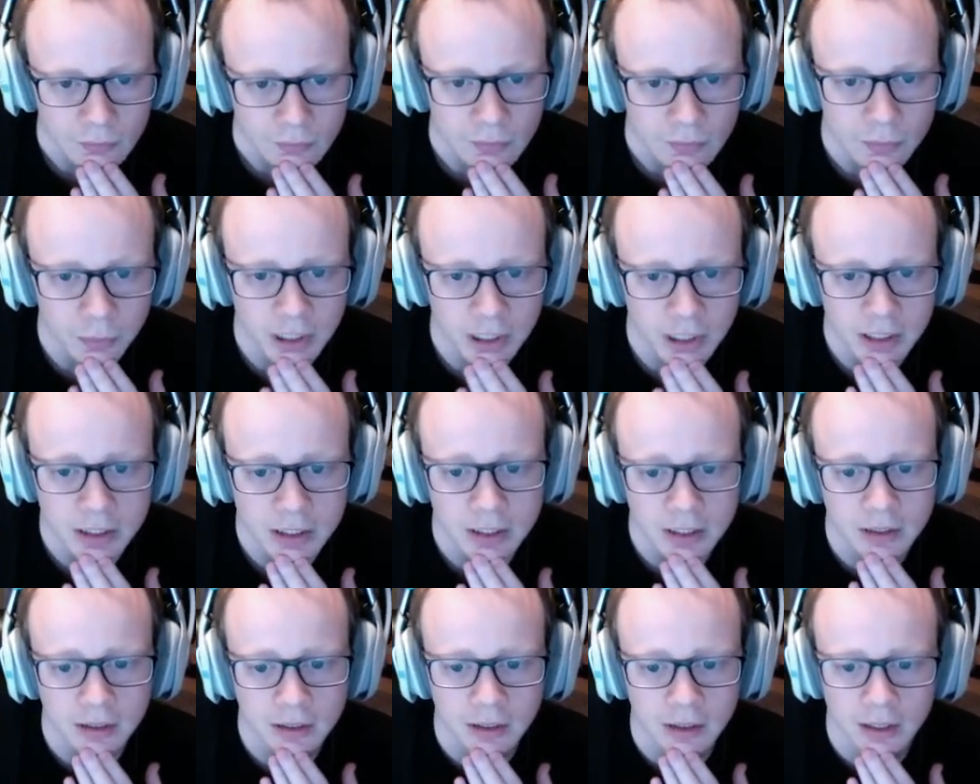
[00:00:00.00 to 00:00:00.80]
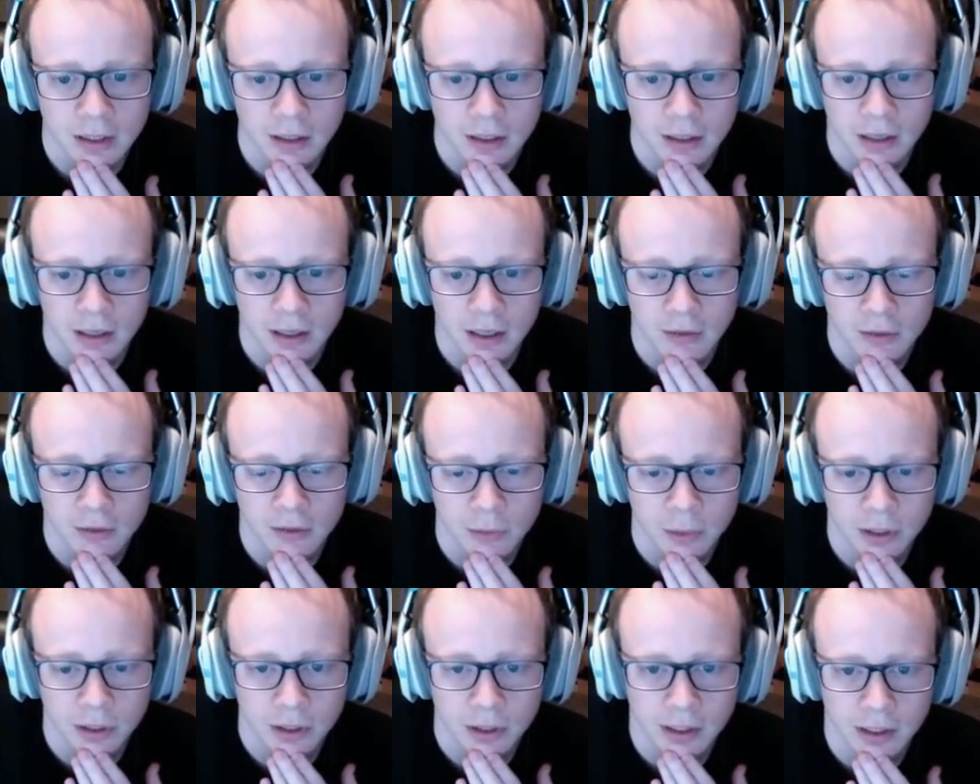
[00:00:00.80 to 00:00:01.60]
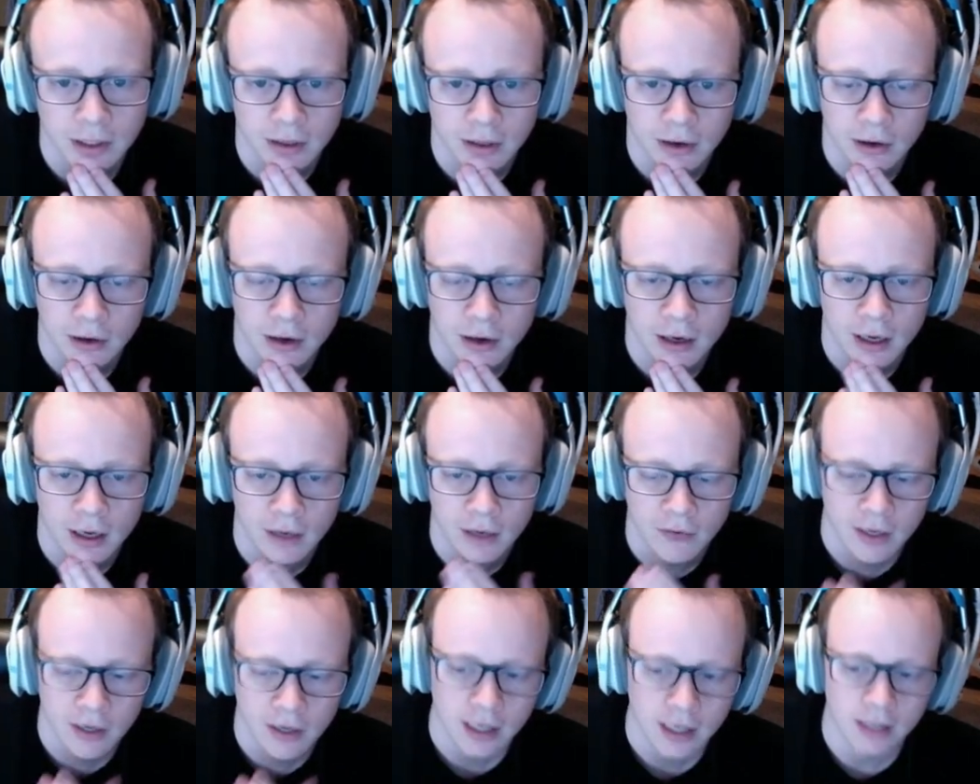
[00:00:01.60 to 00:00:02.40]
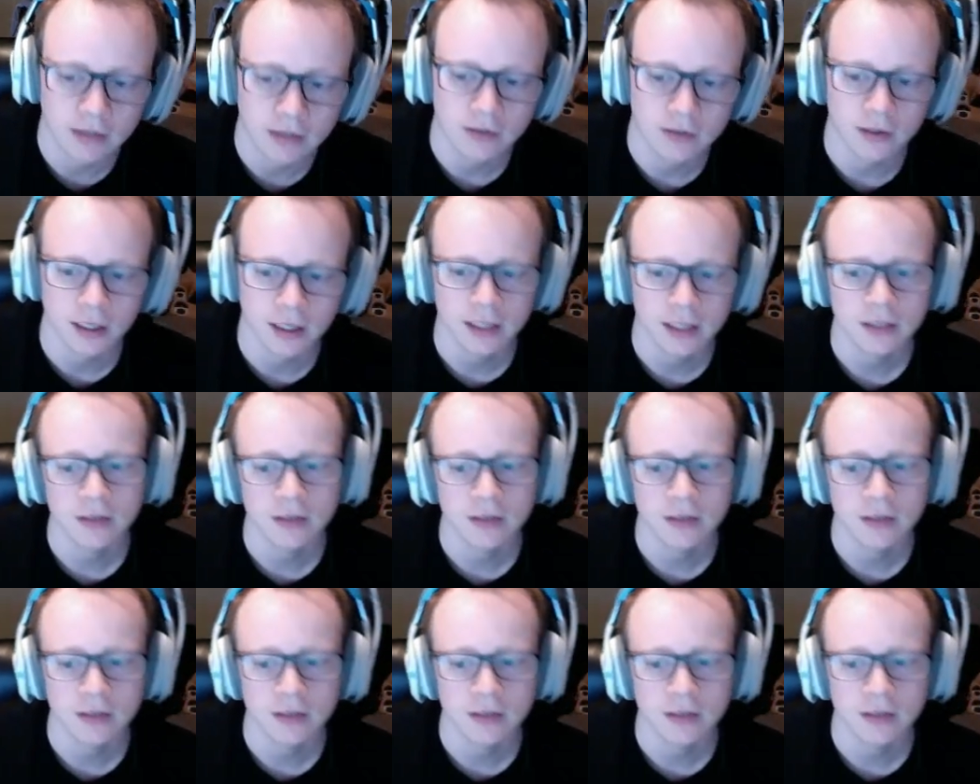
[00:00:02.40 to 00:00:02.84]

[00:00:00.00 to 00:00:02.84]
basically you have the ability to archive ads, right?